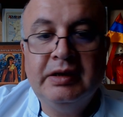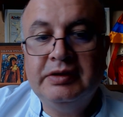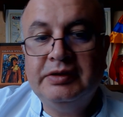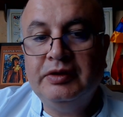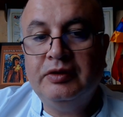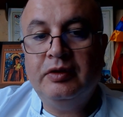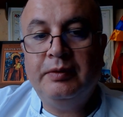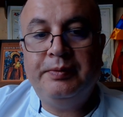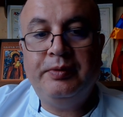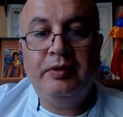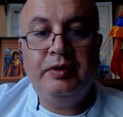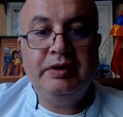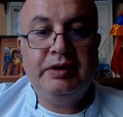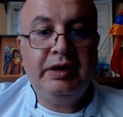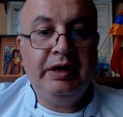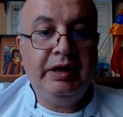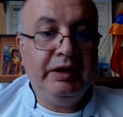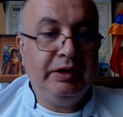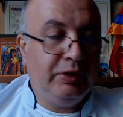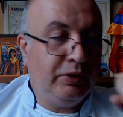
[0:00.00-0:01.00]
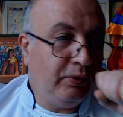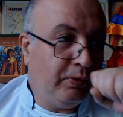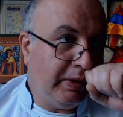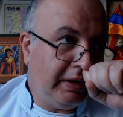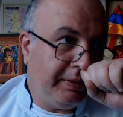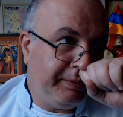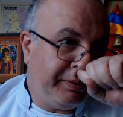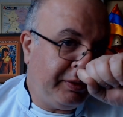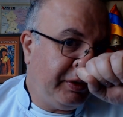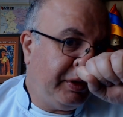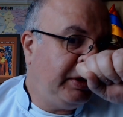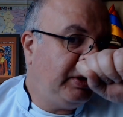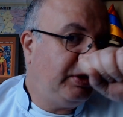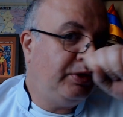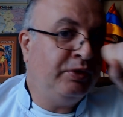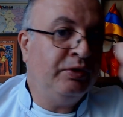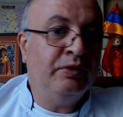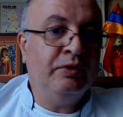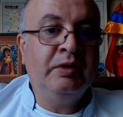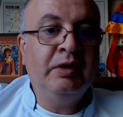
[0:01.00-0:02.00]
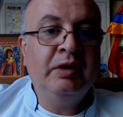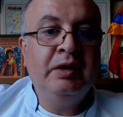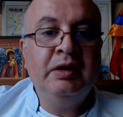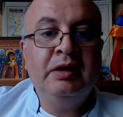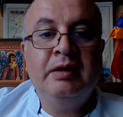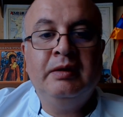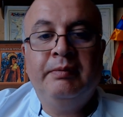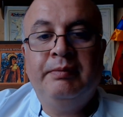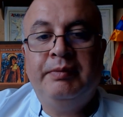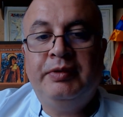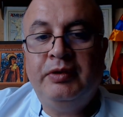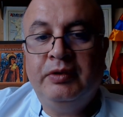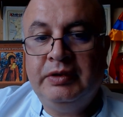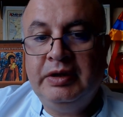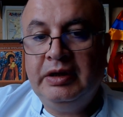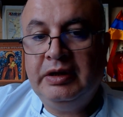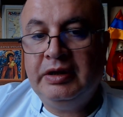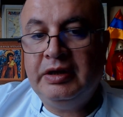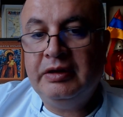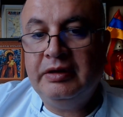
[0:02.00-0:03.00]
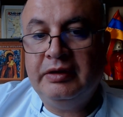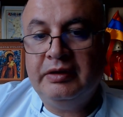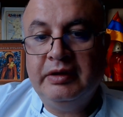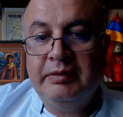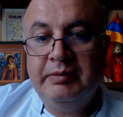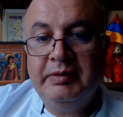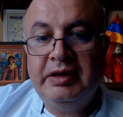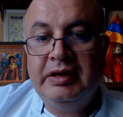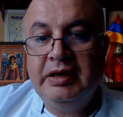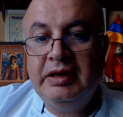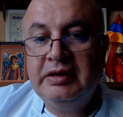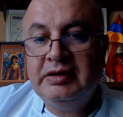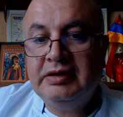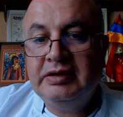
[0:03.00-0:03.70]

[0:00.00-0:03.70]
0.8 to 1.2 protein kilogram a day,